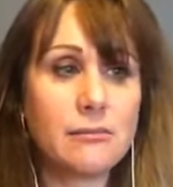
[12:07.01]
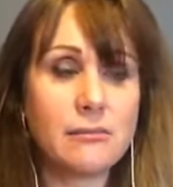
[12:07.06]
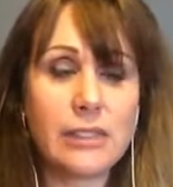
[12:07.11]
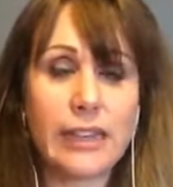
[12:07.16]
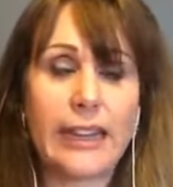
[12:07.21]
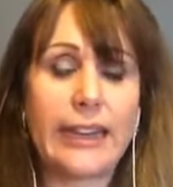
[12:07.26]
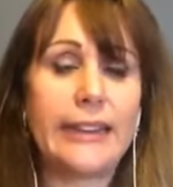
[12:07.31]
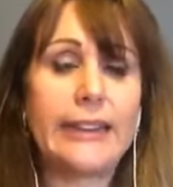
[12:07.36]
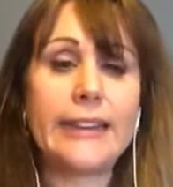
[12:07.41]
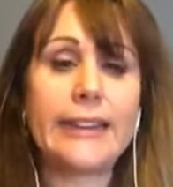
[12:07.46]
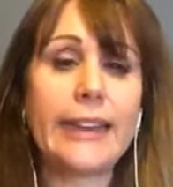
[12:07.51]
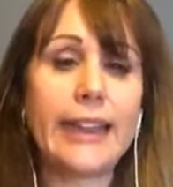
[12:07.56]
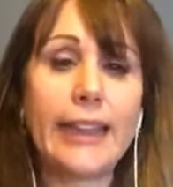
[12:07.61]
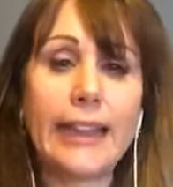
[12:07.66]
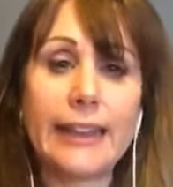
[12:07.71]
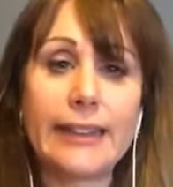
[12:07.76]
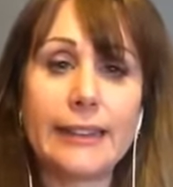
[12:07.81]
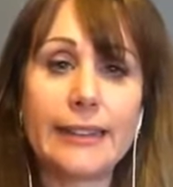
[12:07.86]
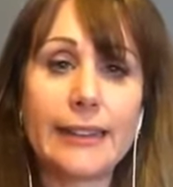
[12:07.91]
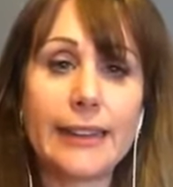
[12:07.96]

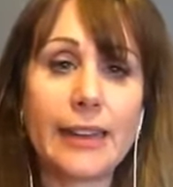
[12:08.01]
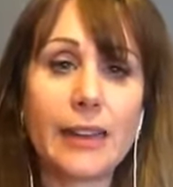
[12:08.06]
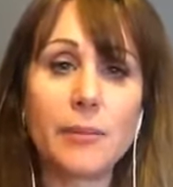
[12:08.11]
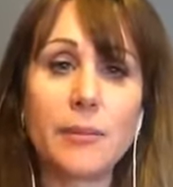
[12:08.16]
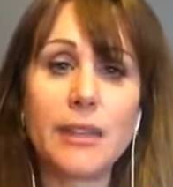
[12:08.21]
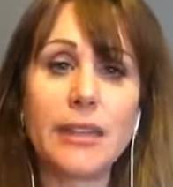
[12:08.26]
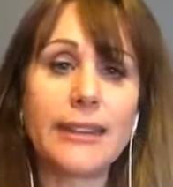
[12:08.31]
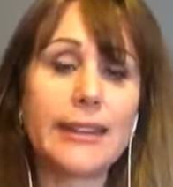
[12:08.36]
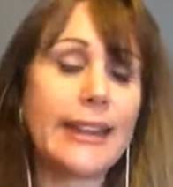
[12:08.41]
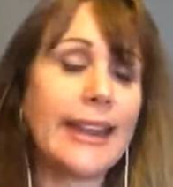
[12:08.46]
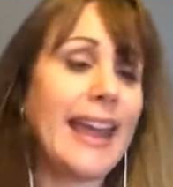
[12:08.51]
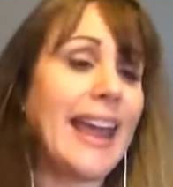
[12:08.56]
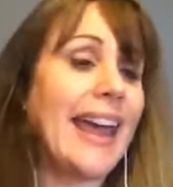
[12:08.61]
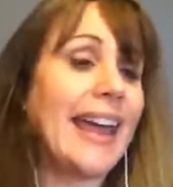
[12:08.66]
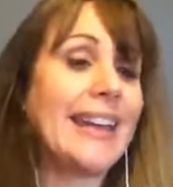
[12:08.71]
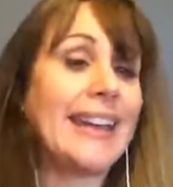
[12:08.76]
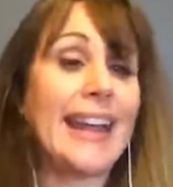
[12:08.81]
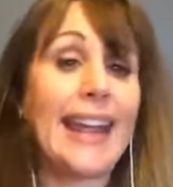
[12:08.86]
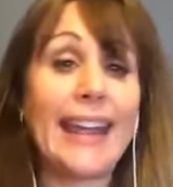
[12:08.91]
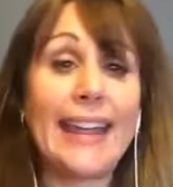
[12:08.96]
indicated to him that they had
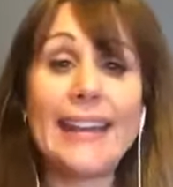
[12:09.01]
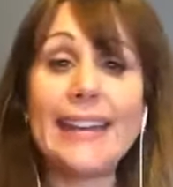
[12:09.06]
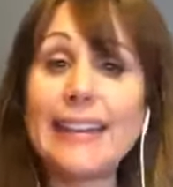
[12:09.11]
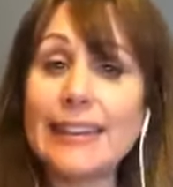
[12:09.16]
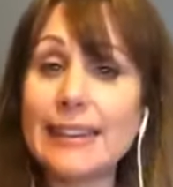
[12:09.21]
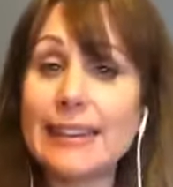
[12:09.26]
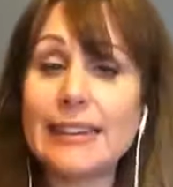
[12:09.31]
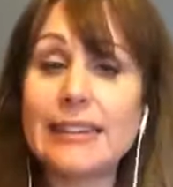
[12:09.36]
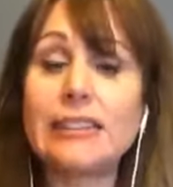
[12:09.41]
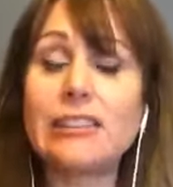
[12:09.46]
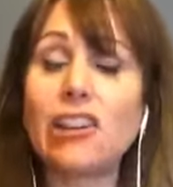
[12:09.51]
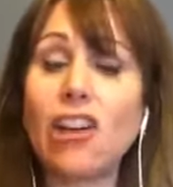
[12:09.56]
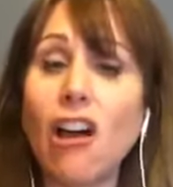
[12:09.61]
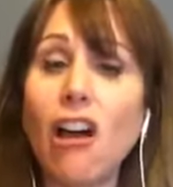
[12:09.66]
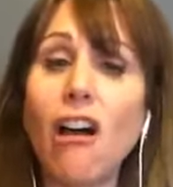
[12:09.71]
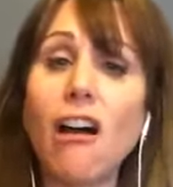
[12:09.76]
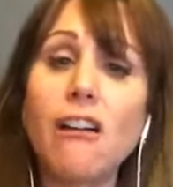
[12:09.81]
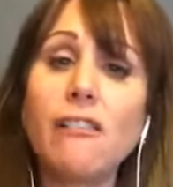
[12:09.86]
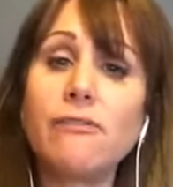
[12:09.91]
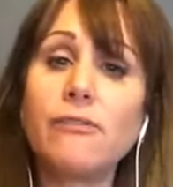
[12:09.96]
anything to
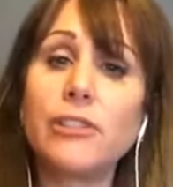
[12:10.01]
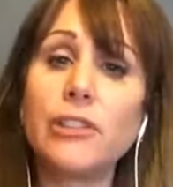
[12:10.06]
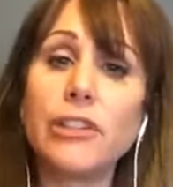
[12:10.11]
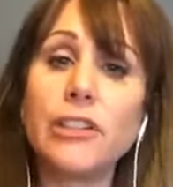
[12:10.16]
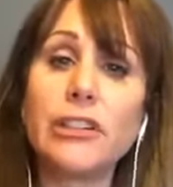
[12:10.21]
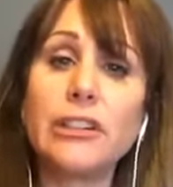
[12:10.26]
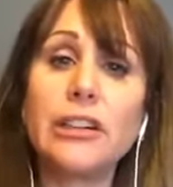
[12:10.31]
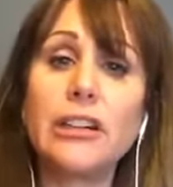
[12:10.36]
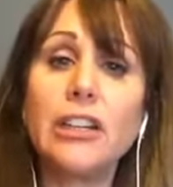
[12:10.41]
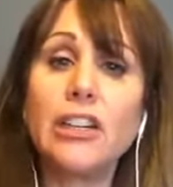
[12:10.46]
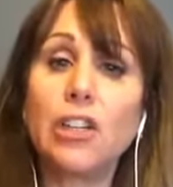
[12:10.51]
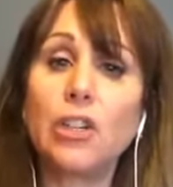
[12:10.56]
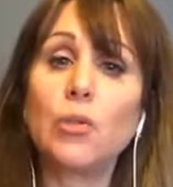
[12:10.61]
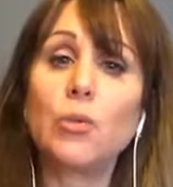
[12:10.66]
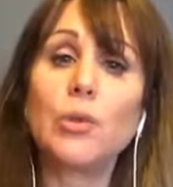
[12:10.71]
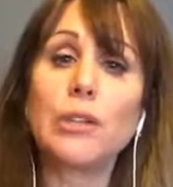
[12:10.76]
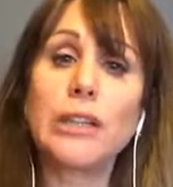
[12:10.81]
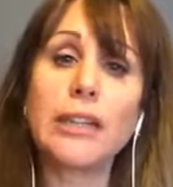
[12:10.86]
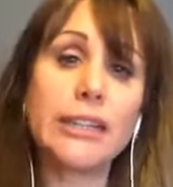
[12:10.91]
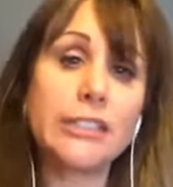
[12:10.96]
offer
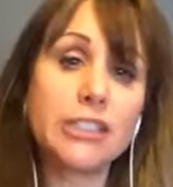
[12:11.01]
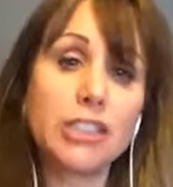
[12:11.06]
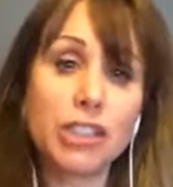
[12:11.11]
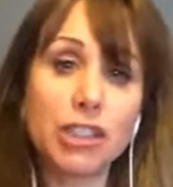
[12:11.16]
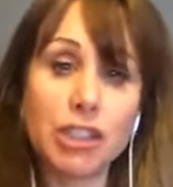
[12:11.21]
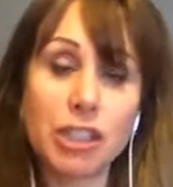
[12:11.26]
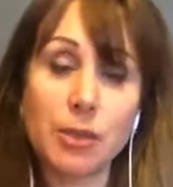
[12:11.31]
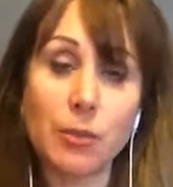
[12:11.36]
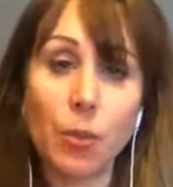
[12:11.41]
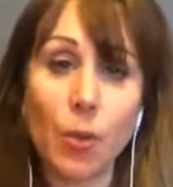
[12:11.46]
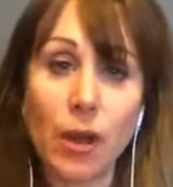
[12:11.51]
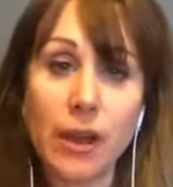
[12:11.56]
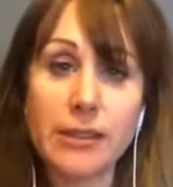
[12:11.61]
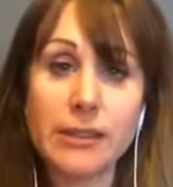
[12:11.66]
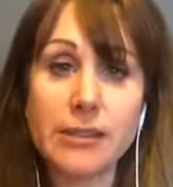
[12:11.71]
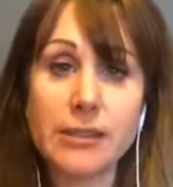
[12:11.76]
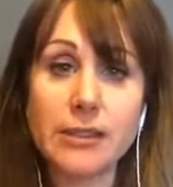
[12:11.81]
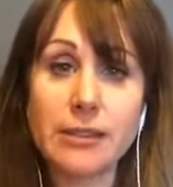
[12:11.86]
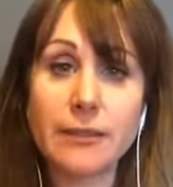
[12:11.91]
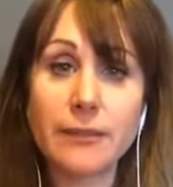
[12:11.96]

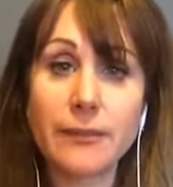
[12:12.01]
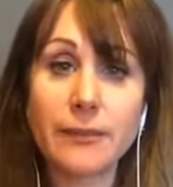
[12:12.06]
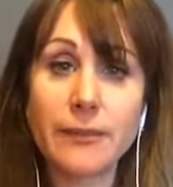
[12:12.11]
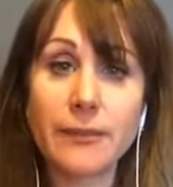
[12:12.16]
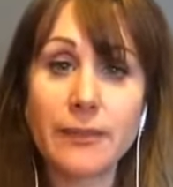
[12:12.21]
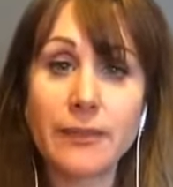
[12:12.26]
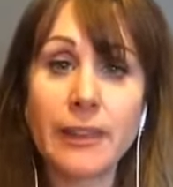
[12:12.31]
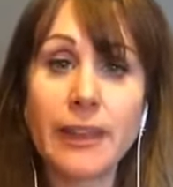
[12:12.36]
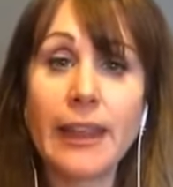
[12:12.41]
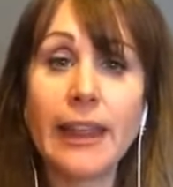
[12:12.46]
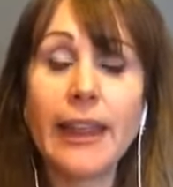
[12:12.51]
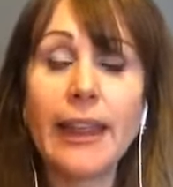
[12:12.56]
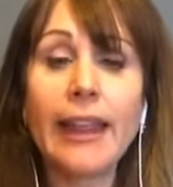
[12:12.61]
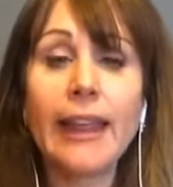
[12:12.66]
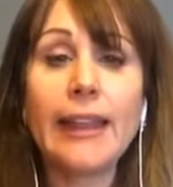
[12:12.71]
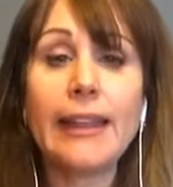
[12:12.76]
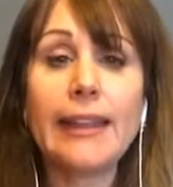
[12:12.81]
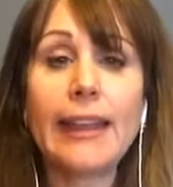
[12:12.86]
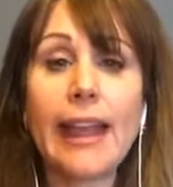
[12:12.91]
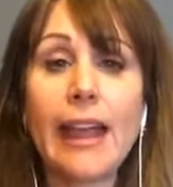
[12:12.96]
relationship-wise.
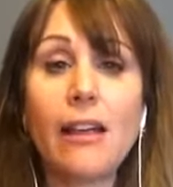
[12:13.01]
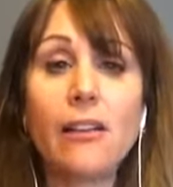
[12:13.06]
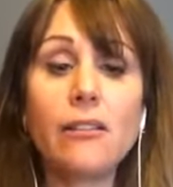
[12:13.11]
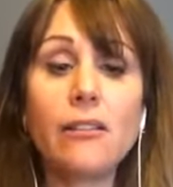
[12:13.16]
Now,